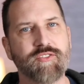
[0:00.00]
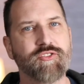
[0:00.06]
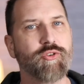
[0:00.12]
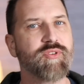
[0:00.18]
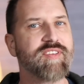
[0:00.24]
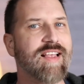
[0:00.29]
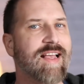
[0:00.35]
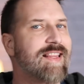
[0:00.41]

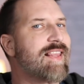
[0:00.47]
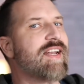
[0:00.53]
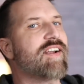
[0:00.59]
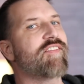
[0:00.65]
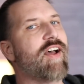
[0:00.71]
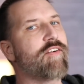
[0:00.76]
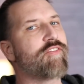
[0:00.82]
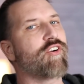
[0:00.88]
So it's not that
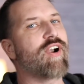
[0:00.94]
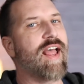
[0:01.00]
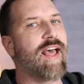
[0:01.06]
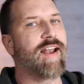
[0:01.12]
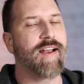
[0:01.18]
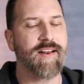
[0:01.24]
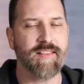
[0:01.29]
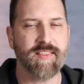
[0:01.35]
I've ever
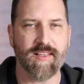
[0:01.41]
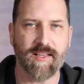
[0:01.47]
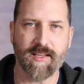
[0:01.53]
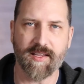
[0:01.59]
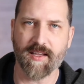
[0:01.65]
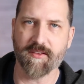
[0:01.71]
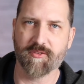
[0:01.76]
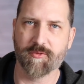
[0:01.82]
had anything
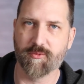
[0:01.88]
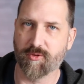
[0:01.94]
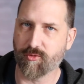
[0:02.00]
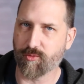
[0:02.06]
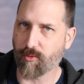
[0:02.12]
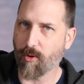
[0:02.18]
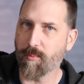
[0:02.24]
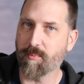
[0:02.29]
against
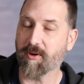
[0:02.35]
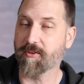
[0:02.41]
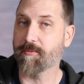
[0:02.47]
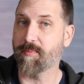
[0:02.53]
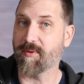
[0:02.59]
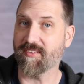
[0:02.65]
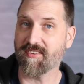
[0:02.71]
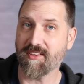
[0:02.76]
Chromebooks
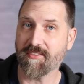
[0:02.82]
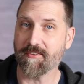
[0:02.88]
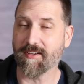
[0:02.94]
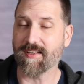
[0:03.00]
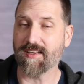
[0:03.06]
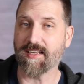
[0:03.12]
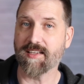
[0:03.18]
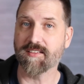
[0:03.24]

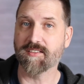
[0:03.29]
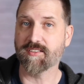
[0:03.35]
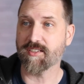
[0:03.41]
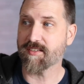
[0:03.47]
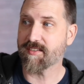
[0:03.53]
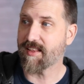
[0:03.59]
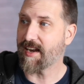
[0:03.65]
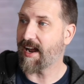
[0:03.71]
specifically, it's
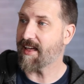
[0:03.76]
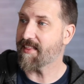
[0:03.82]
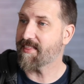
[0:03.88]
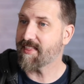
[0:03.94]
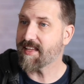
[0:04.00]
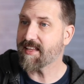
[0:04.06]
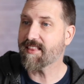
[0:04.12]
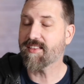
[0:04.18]
just that I
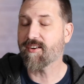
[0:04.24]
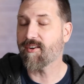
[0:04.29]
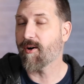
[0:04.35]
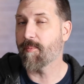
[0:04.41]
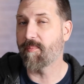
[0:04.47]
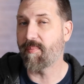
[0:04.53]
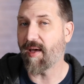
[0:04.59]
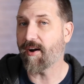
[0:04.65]
think there
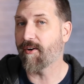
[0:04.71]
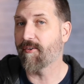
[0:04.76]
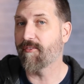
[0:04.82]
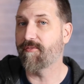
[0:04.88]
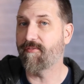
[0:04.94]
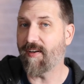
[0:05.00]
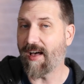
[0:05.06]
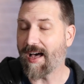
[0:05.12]
are better
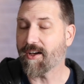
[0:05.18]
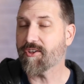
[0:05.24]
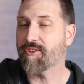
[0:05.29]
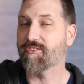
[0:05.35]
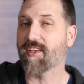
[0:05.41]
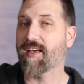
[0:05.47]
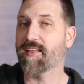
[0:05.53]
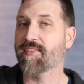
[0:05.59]

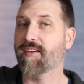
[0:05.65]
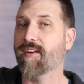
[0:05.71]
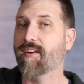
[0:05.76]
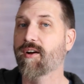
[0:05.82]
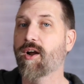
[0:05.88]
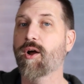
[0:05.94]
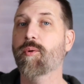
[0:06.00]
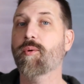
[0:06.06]
values out
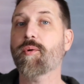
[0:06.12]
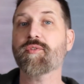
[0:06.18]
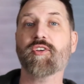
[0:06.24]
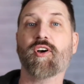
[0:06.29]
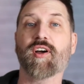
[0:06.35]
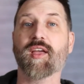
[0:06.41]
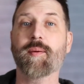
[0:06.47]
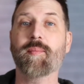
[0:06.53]
there when we're
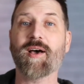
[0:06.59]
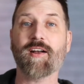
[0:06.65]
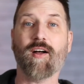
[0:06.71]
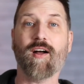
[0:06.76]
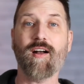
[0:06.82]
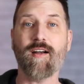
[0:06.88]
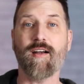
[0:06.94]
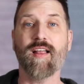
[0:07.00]
talking about
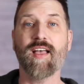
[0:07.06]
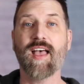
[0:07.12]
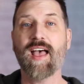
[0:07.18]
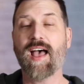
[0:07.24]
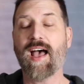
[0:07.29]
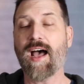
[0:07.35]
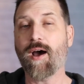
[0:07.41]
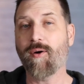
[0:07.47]
art.
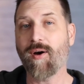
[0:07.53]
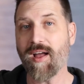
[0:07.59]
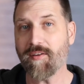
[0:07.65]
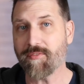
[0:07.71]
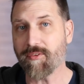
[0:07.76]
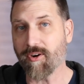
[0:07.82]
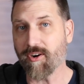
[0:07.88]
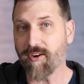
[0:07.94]

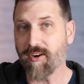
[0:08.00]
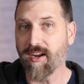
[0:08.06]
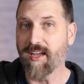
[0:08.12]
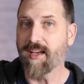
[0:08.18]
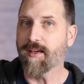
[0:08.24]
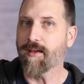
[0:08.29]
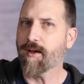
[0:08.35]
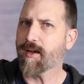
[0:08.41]
However,
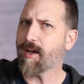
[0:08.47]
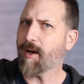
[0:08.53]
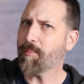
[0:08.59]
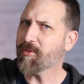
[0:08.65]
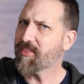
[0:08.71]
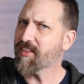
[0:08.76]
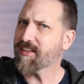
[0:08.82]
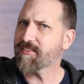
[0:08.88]
a
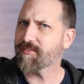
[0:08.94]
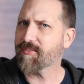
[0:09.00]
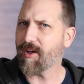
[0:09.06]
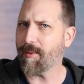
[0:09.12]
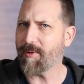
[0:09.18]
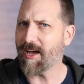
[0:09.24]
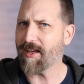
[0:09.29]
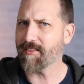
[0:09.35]
couple things have
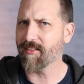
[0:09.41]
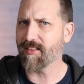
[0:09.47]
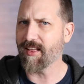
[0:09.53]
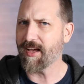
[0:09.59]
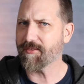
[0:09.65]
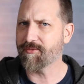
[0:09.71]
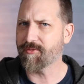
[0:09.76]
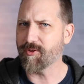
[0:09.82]
come out in the
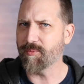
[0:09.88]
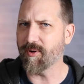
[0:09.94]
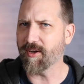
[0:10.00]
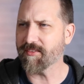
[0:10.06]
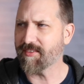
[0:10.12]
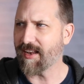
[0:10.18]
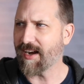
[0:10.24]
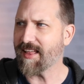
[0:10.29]
last few
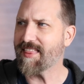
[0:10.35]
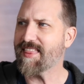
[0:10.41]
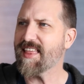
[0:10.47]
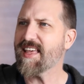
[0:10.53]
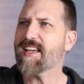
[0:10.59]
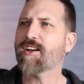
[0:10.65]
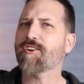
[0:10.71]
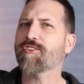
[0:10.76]
months that I
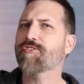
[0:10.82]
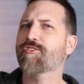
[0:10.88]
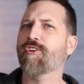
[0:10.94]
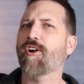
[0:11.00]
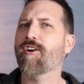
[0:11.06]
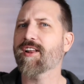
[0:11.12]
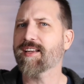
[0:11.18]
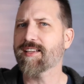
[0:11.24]
think are
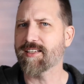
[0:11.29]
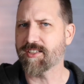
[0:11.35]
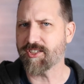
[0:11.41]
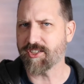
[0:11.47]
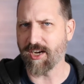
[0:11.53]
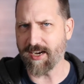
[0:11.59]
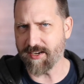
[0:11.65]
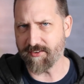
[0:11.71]
starting to
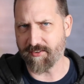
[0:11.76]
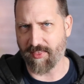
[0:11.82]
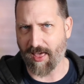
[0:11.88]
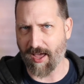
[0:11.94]
change